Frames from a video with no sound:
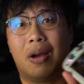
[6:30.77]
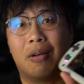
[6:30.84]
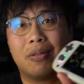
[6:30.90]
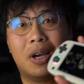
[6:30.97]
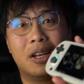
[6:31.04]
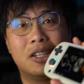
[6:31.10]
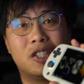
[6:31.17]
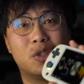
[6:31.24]
I'm
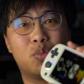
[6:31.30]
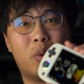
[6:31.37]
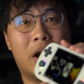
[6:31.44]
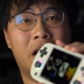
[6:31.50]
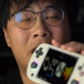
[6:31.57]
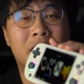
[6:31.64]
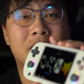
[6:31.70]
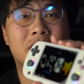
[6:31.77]
kind of just
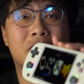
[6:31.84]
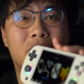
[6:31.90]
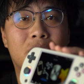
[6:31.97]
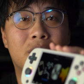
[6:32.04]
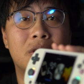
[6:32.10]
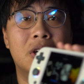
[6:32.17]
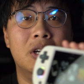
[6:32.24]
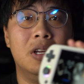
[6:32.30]
waiting
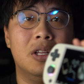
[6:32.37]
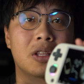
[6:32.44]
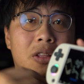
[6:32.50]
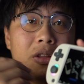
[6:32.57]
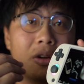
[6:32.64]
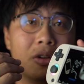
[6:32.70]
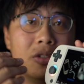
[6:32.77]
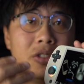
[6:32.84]
until
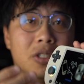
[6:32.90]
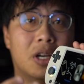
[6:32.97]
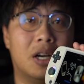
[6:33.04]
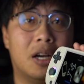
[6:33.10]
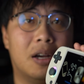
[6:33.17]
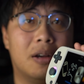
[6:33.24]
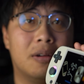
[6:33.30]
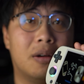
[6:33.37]
there's
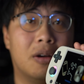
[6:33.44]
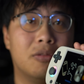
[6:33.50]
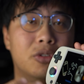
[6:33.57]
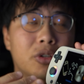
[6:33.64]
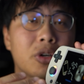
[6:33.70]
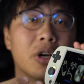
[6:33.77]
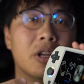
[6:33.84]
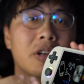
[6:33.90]
a
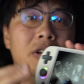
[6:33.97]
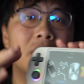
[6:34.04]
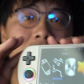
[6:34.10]
good,